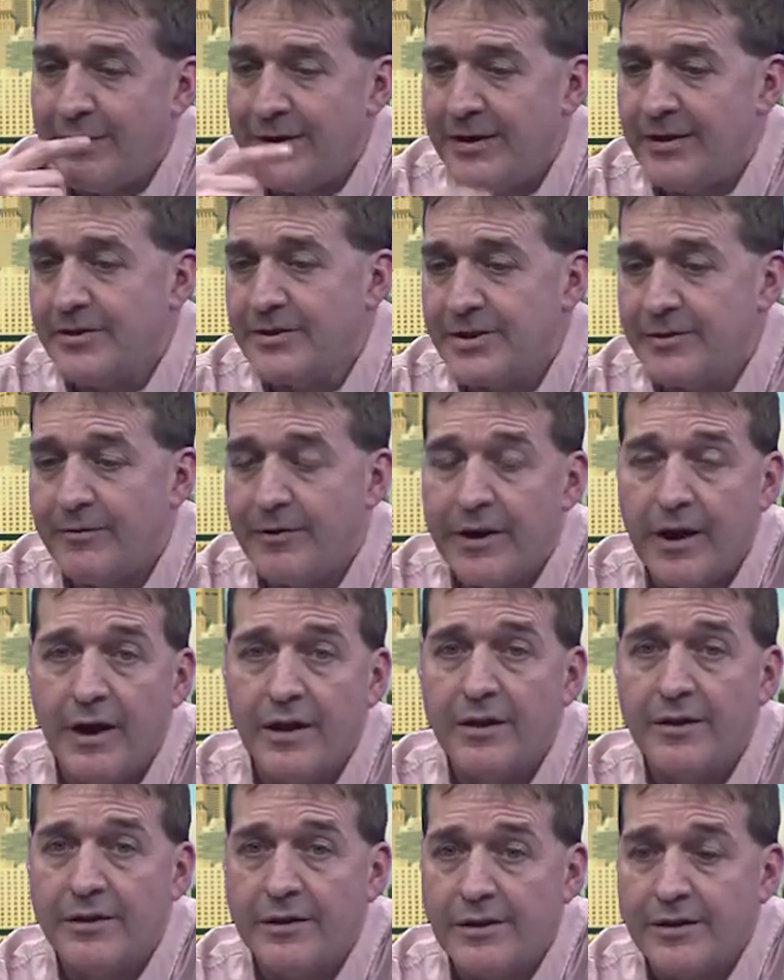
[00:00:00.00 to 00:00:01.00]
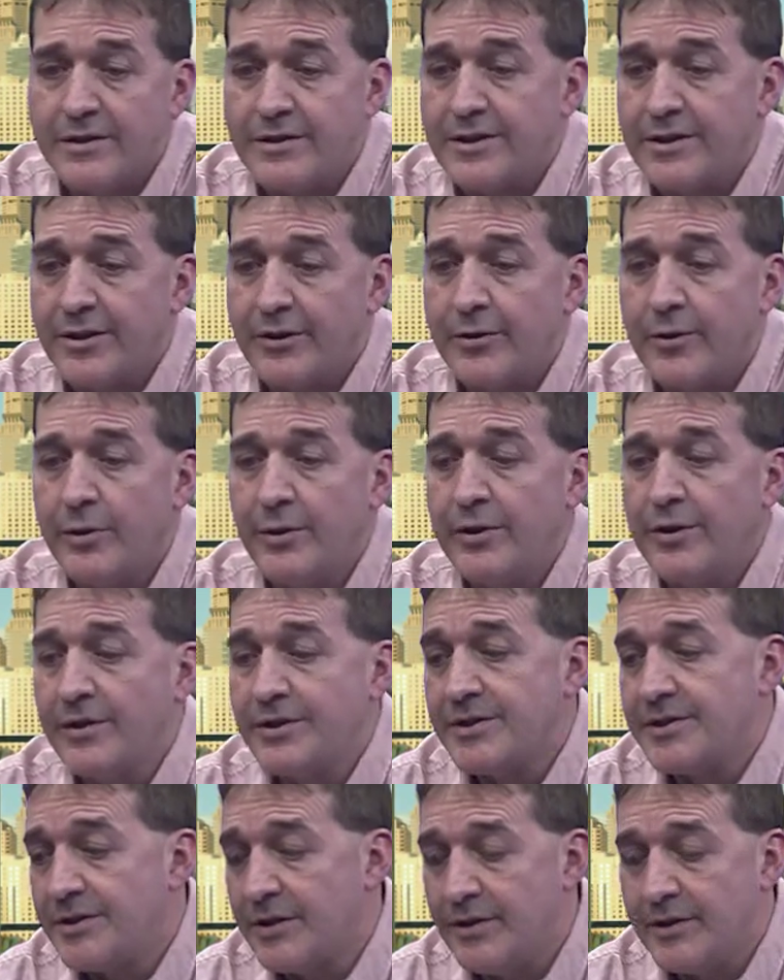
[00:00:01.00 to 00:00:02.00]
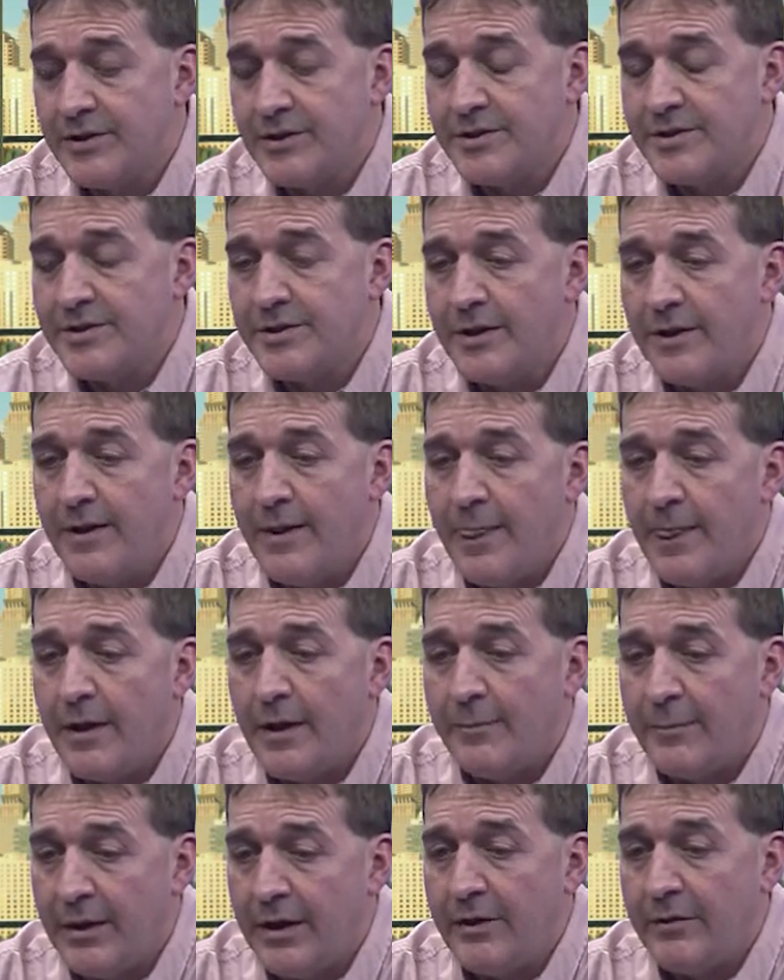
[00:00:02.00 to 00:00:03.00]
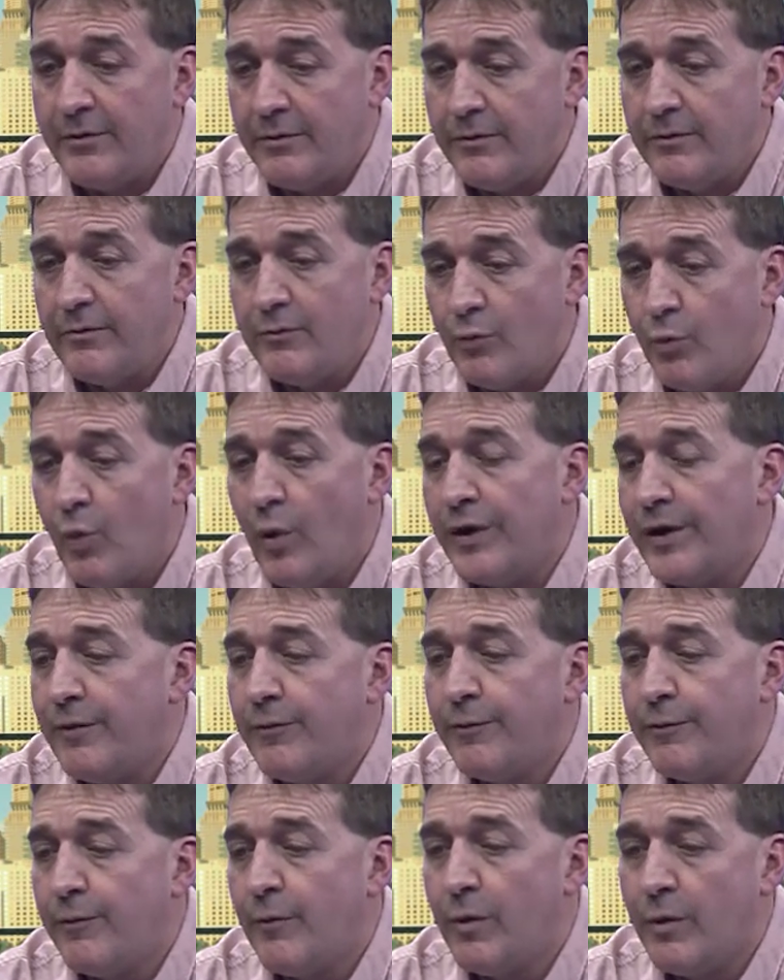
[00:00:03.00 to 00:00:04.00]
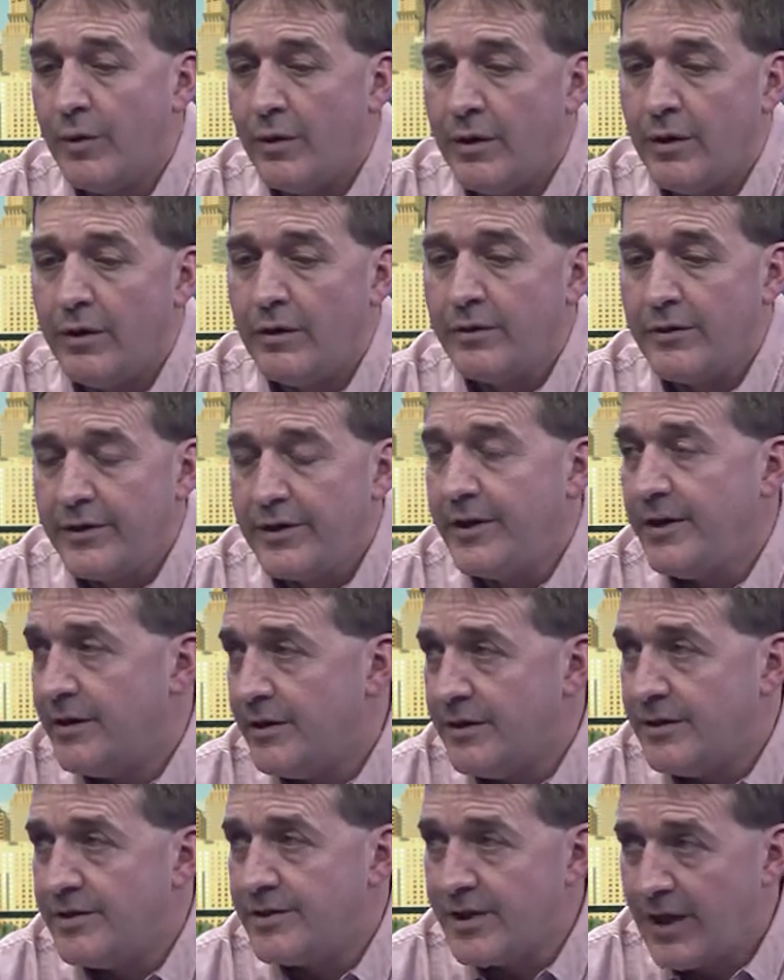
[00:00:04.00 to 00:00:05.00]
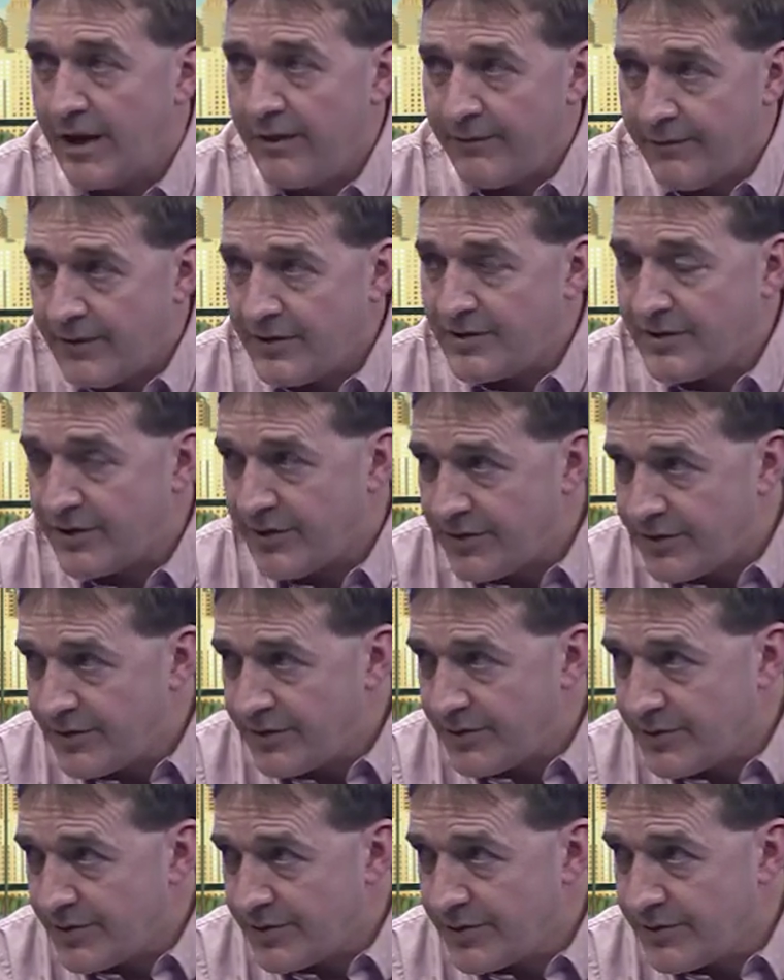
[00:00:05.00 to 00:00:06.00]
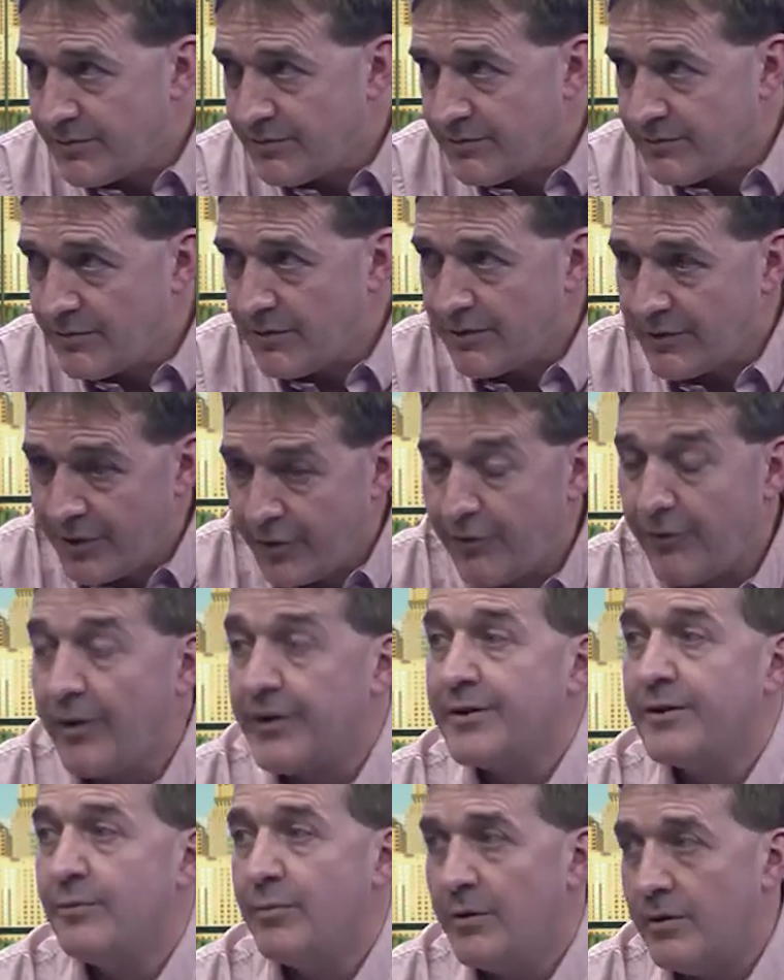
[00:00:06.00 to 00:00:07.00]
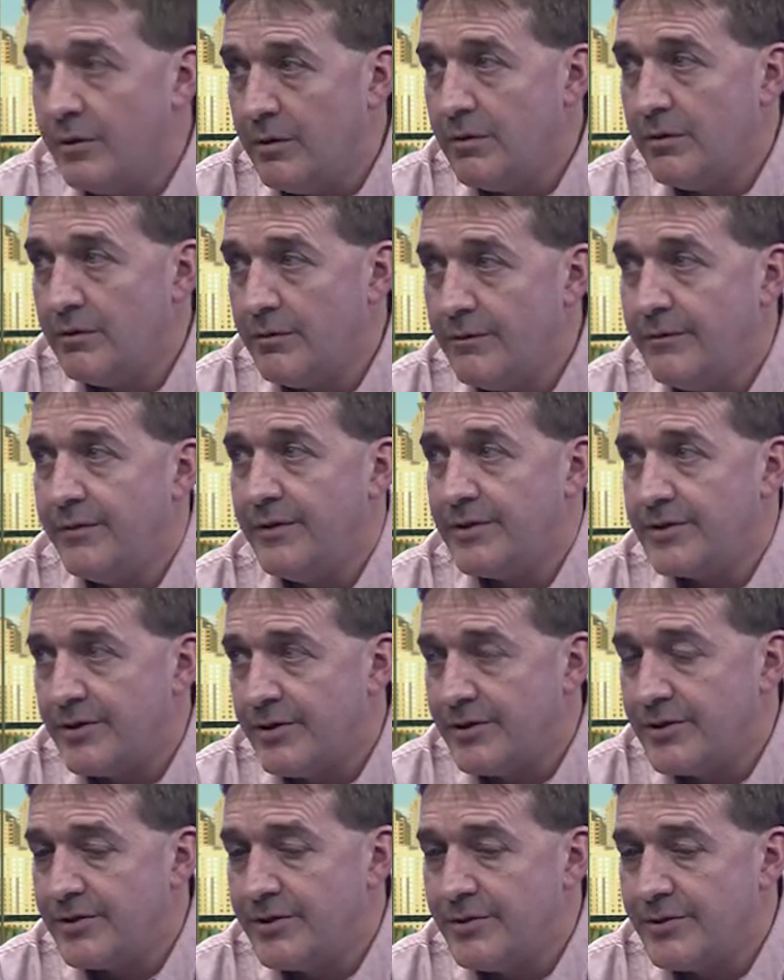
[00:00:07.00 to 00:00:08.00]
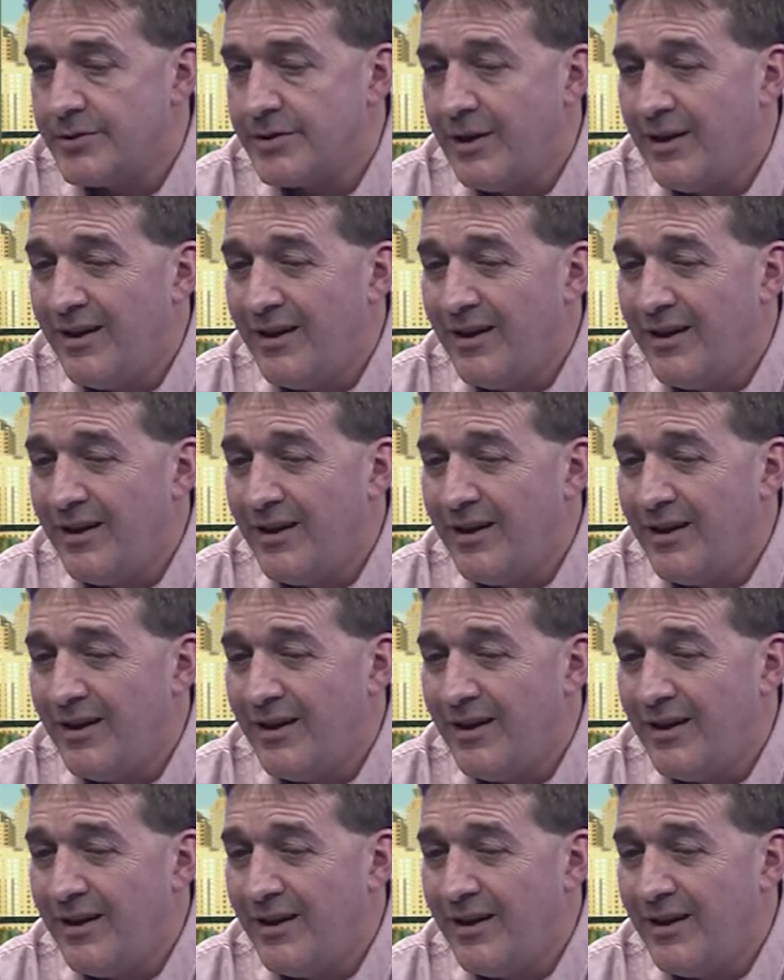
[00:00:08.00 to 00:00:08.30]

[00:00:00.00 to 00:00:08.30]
but here's the reality is that according to studies, about one in four kids have vision issues, uh, correctable mm-hmm. vision mm -hmm. issues.